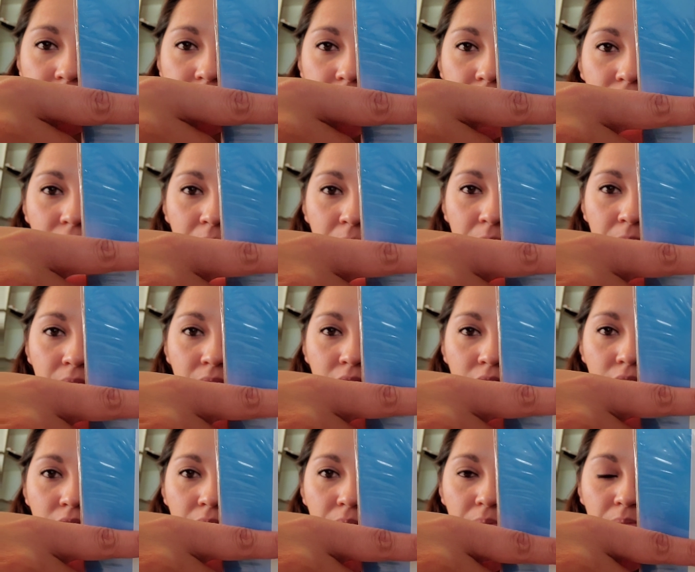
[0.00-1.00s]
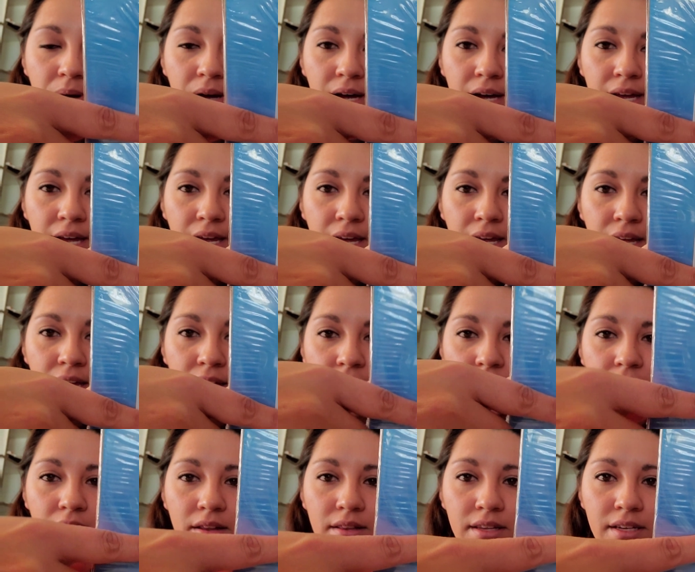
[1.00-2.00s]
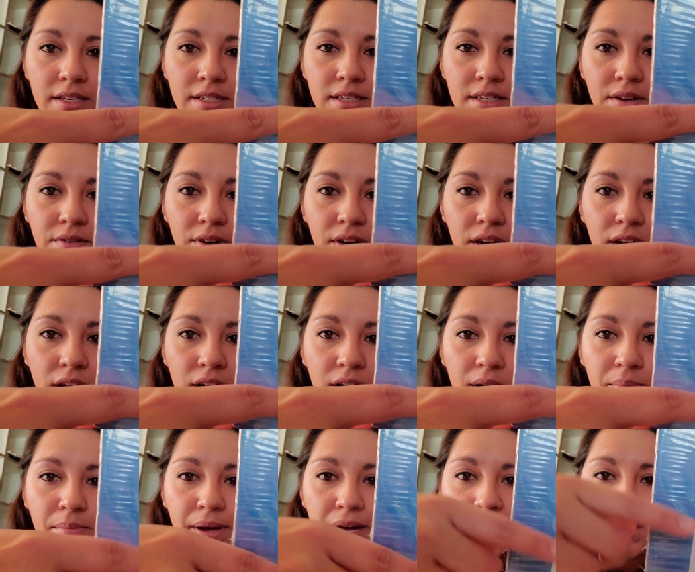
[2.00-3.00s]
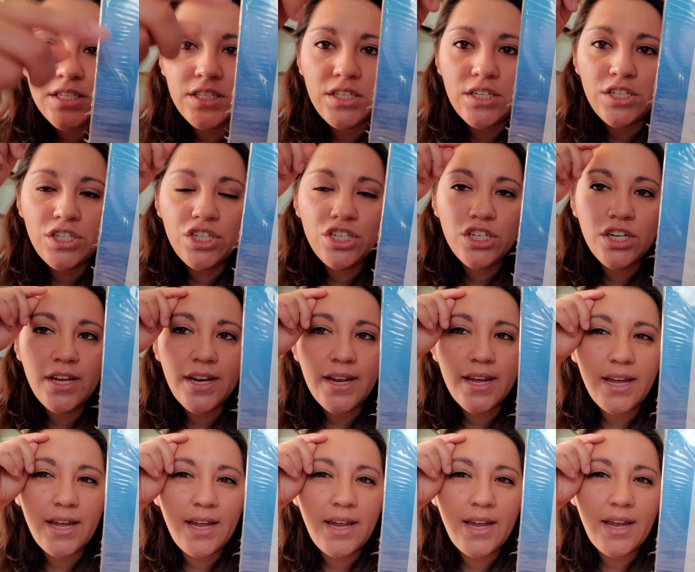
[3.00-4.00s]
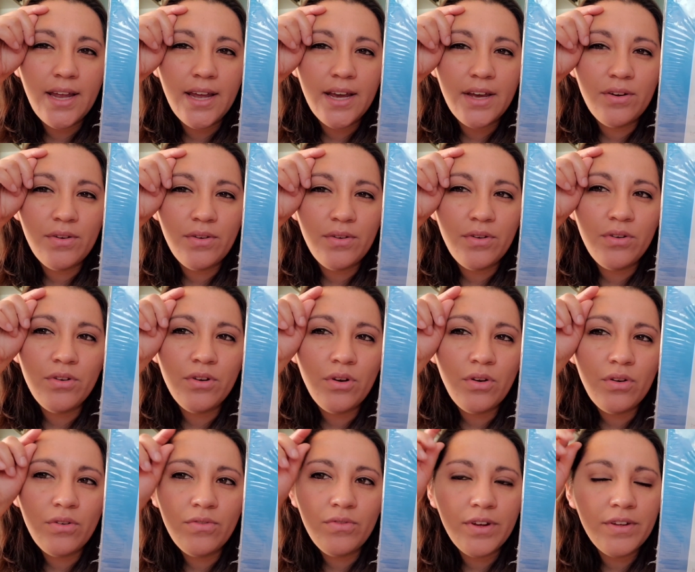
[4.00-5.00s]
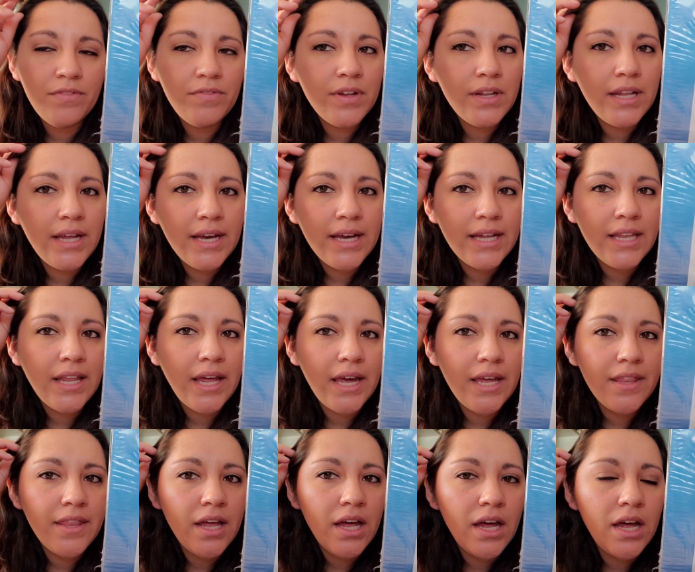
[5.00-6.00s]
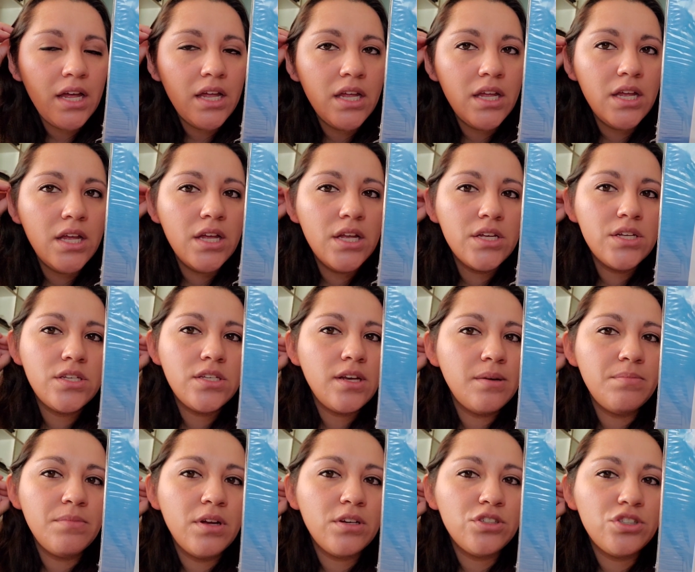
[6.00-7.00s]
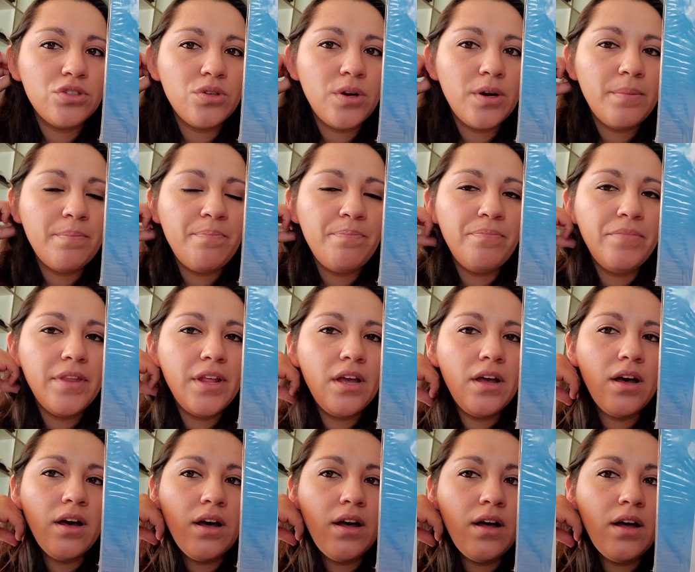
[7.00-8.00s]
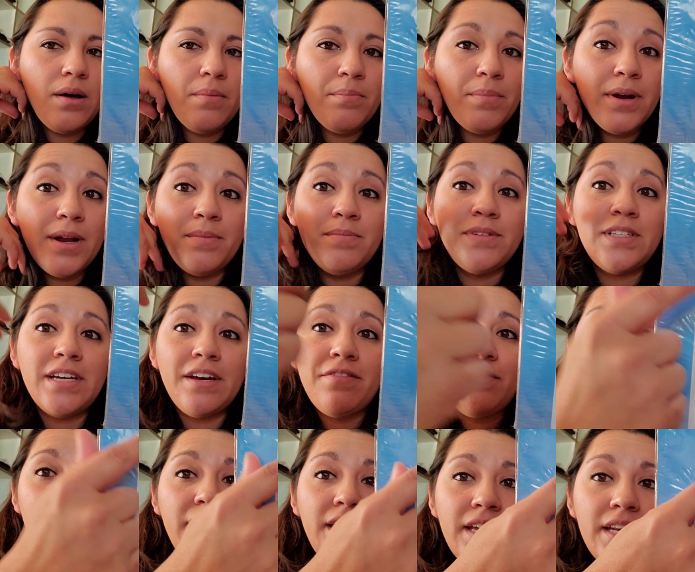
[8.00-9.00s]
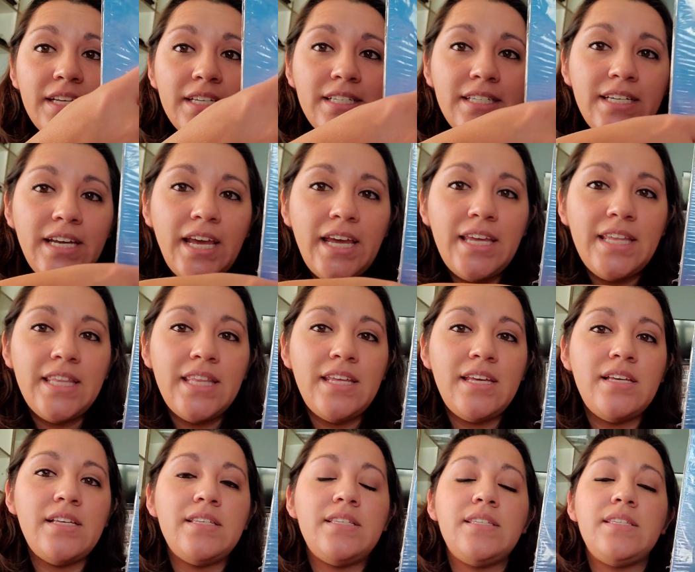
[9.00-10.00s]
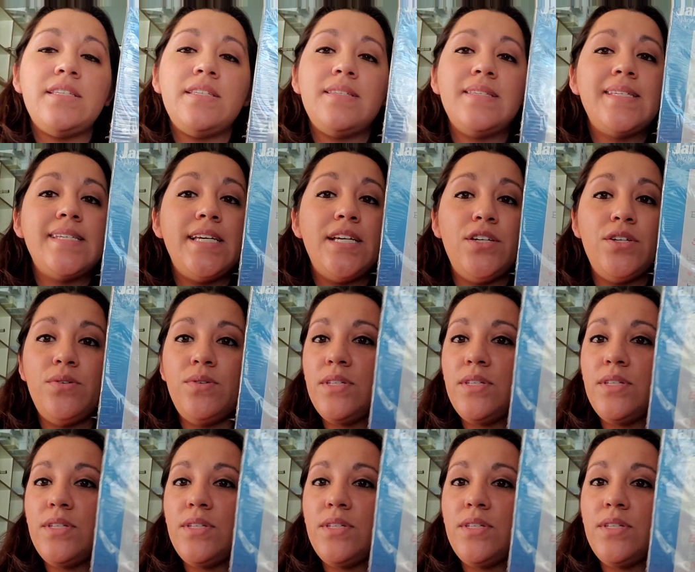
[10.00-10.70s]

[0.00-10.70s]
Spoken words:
time these down here back stitched, and I don't know if I feel like I like that, so I'm not sure. But I'm definitely gonna take these and do